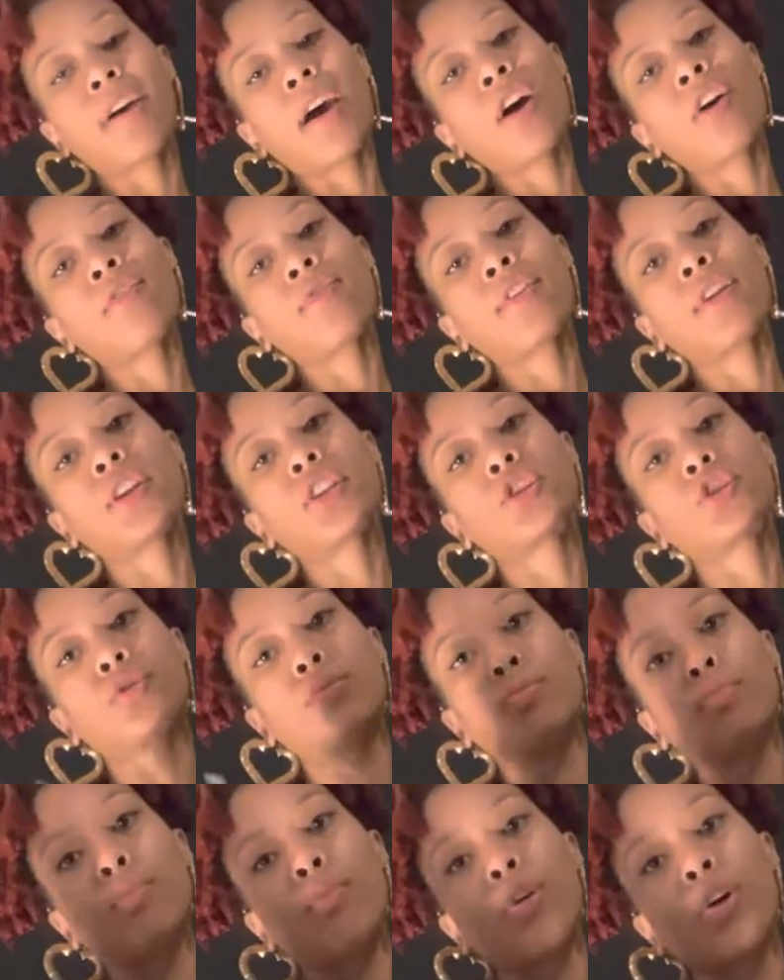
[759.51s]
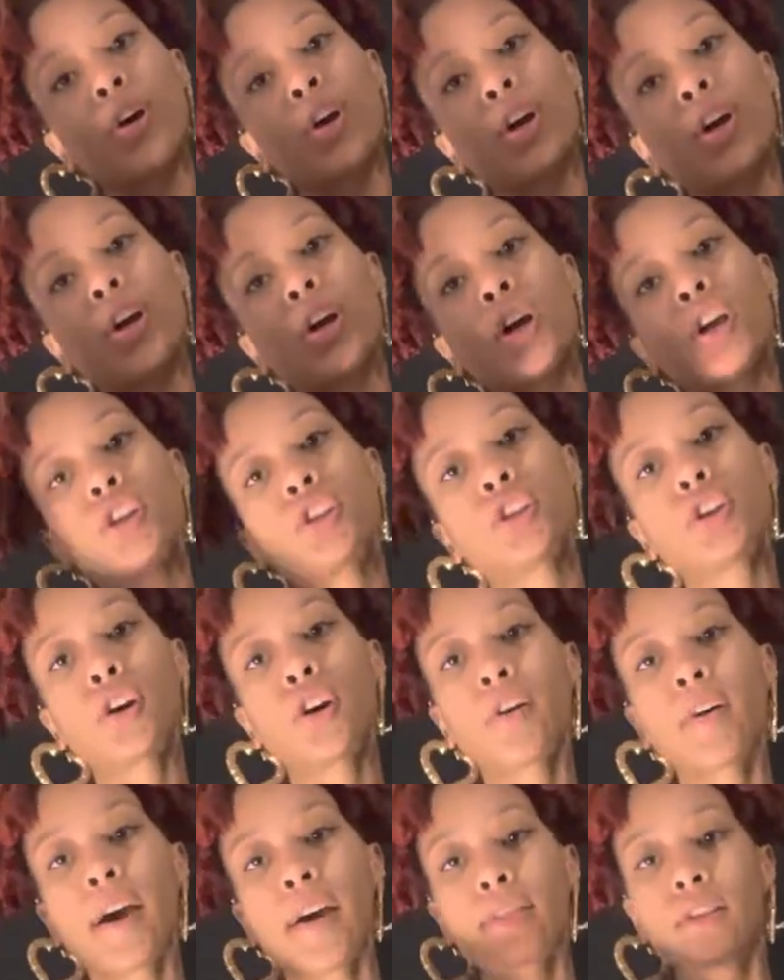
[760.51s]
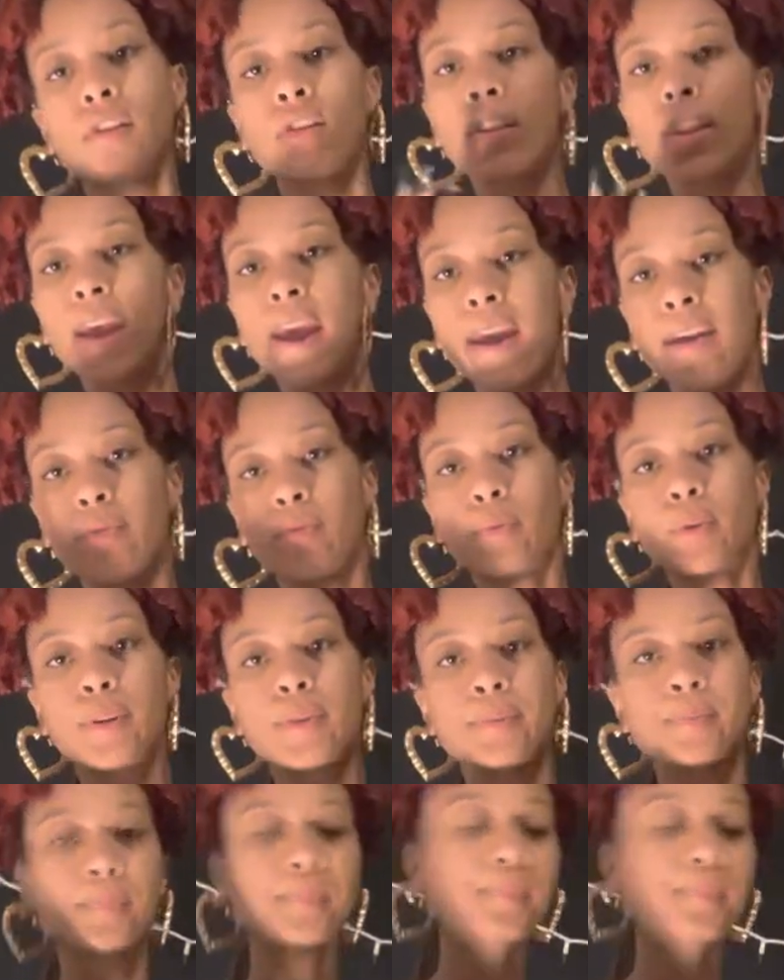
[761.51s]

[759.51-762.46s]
outfit two more to go after the eighth one